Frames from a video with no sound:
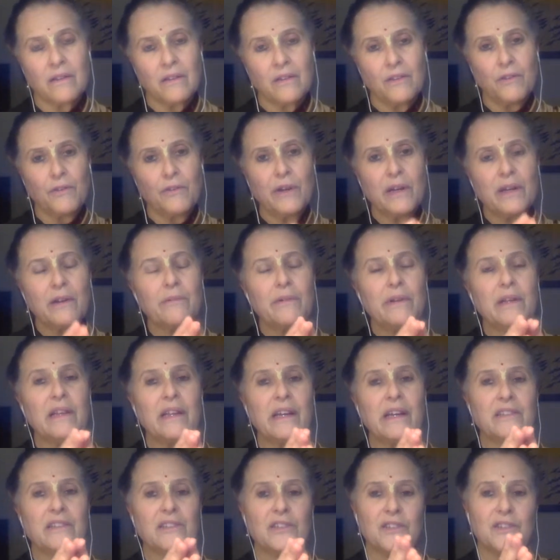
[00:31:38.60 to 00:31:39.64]
you're in a
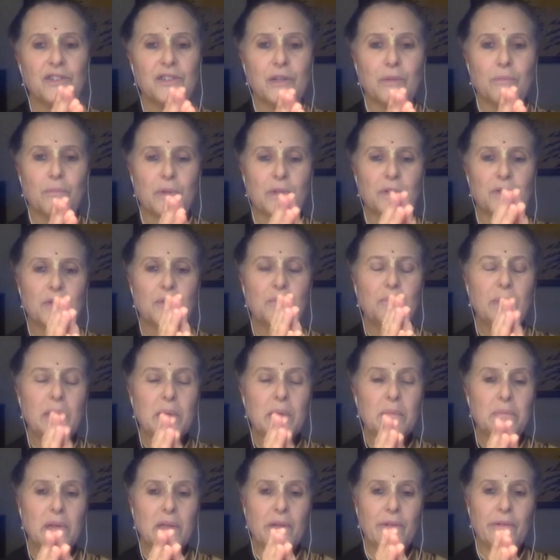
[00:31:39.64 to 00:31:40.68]
relationship or two
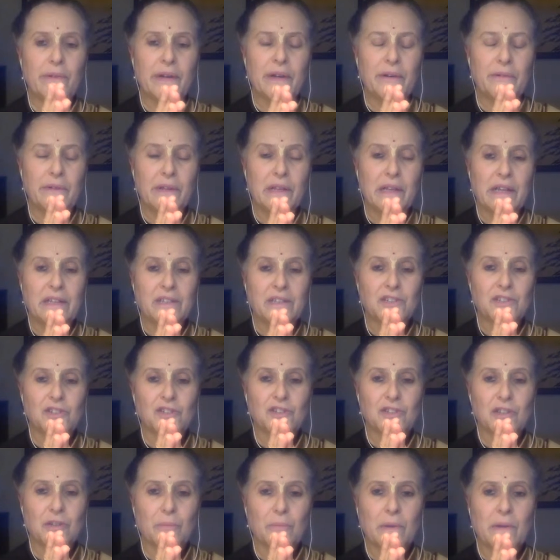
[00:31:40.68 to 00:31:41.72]
people are in a
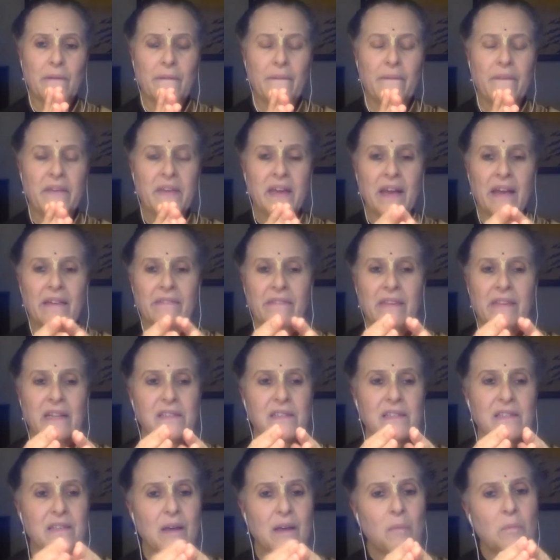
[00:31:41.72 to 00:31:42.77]
relationship, and then
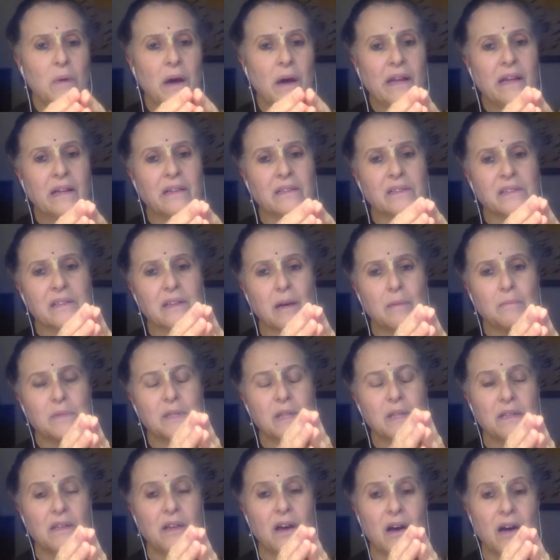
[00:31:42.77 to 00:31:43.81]
someone else
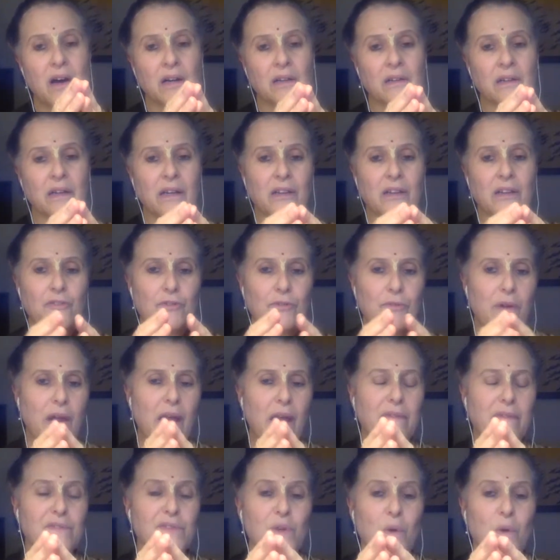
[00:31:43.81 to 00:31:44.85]
comes along and
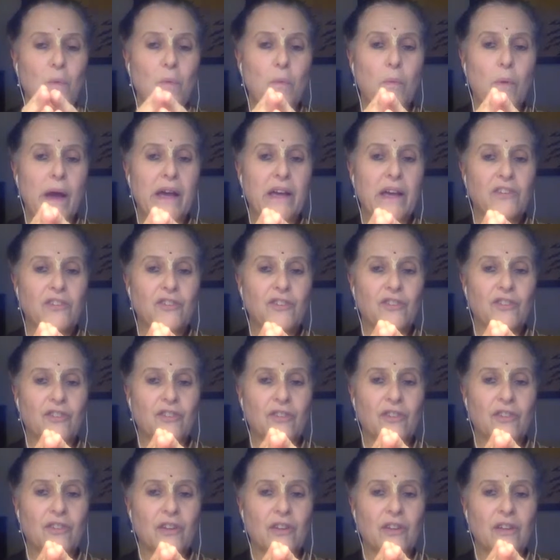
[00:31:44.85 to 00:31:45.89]
drives a wedge
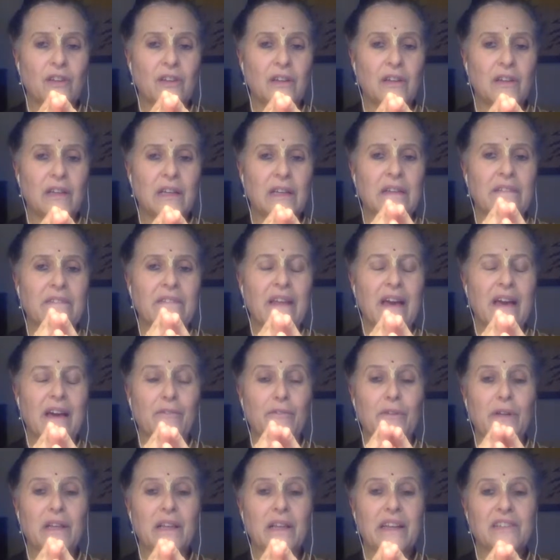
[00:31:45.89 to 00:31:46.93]
in that
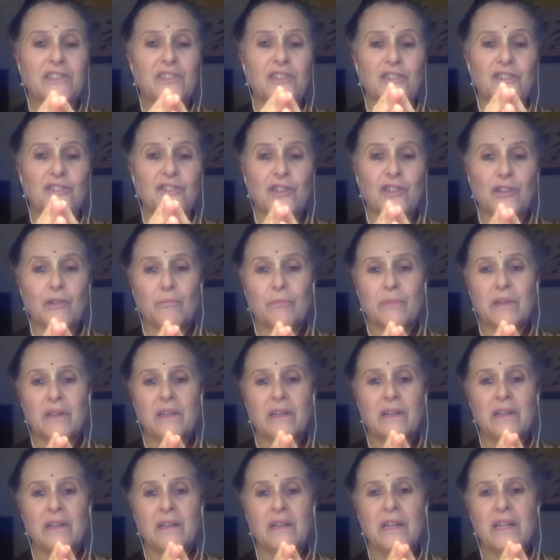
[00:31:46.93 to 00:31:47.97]
relationship.
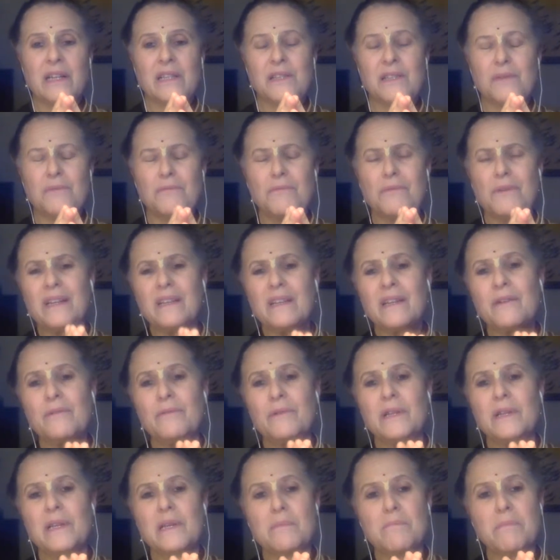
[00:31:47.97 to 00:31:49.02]
It's a really,
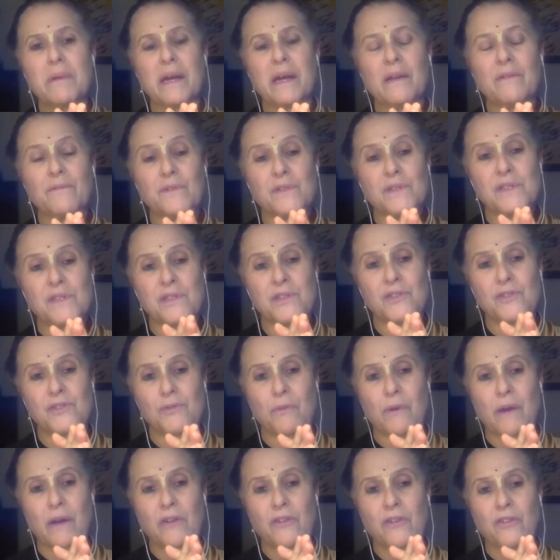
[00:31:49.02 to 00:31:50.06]
really painful
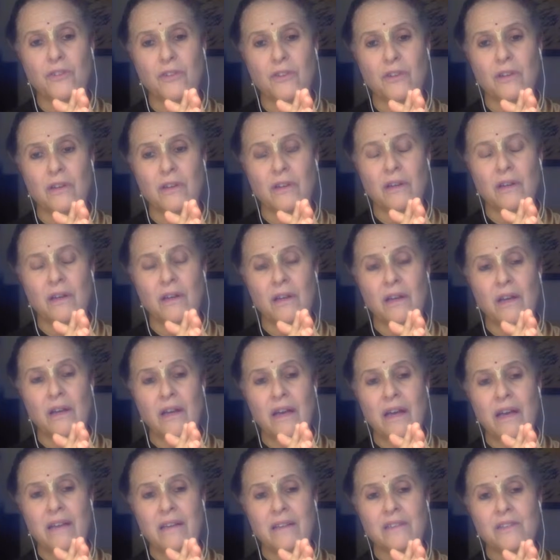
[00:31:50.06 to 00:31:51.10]
situation.
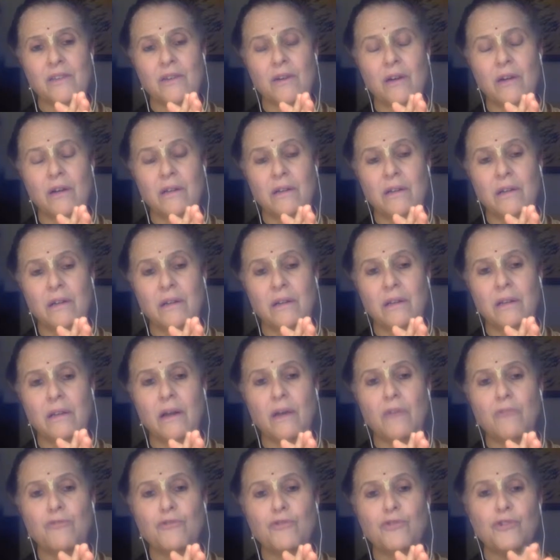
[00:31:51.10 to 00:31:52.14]
And it's called a
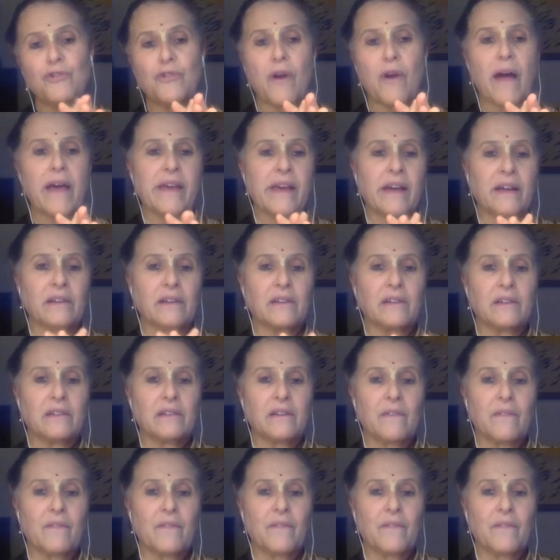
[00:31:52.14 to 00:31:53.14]
love triangle.